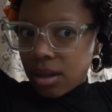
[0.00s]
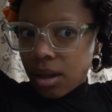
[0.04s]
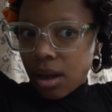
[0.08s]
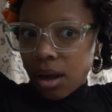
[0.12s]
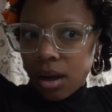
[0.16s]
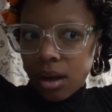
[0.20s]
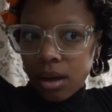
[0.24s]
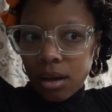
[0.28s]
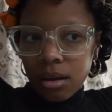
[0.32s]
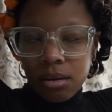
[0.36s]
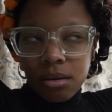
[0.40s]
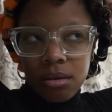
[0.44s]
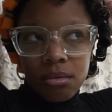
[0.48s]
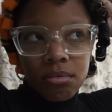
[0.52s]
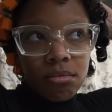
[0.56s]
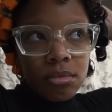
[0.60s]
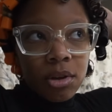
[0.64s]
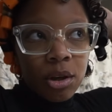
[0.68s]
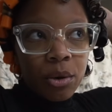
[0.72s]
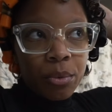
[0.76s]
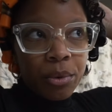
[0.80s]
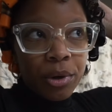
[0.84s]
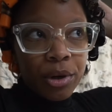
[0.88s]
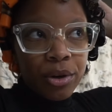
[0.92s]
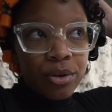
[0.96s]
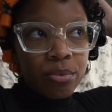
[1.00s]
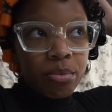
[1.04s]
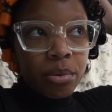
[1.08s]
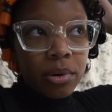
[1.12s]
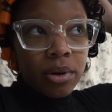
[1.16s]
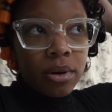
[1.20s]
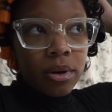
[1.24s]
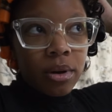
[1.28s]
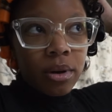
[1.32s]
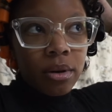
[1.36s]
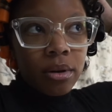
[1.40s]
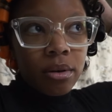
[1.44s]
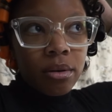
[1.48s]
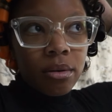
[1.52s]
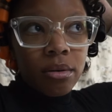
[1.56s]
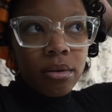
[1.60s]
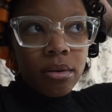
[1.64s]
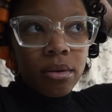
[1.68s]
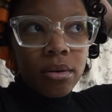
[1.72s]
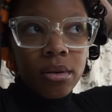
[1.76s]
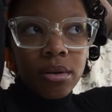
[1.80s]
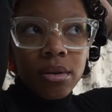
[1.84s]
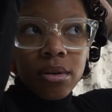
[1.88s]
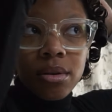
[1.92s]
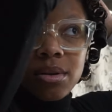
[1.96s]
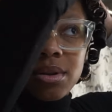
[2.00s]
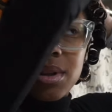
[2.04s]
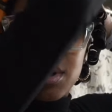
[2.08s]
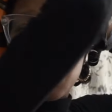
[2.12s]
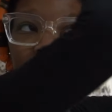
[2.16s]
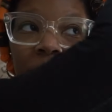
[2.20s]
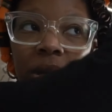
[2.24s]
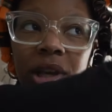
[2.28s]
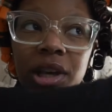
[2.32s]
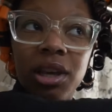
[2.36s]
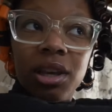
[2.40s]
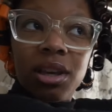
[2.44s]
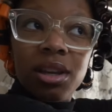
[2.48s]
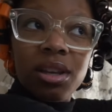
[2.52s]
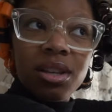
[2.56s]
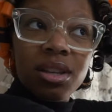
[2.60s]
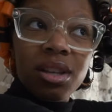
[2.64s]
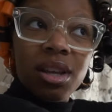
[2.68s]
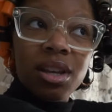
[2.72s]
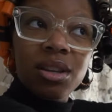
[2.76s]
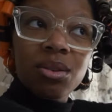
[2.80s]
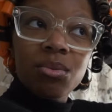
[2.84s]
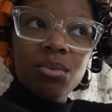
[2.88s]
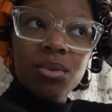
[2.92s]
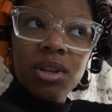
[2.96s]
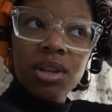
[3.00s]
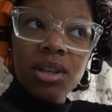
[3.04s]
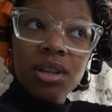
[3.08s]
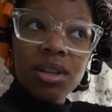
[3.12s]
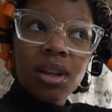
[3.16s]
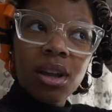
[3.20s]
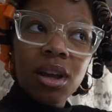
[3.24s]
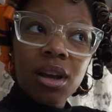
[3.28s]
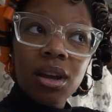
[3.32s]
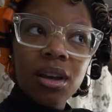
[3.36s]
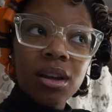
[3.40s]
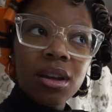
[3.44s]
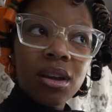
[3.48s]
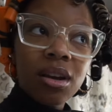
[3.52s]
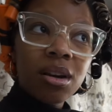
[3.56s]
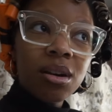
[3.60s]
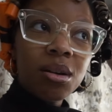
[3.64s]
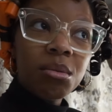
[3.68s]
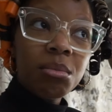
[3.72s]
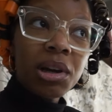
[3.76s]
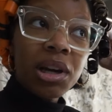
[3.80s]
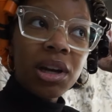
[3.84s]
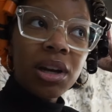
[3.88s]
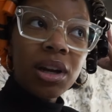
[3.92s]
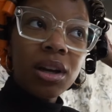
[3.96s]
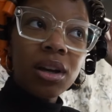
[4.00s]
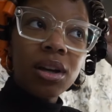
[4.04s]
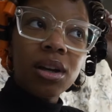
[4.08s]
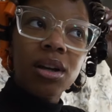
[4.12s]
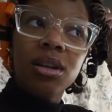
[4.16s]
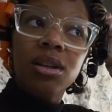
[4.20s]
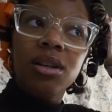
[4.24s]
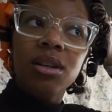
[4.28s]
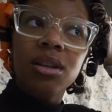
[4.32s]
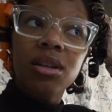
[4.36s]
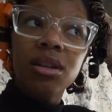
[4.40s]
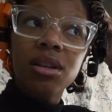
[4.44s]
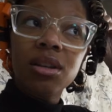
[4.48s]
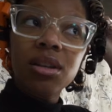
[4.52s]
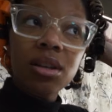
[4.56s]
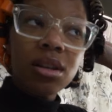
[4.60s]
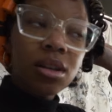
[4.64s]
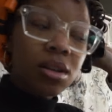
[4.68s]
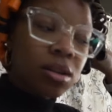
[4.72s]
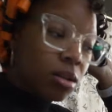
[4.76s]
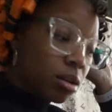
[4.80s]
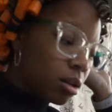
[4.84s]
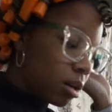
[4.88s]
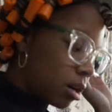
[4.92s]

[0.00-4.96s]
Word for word: like the worst part to me, because that's when it's like, oh my gosh, it's either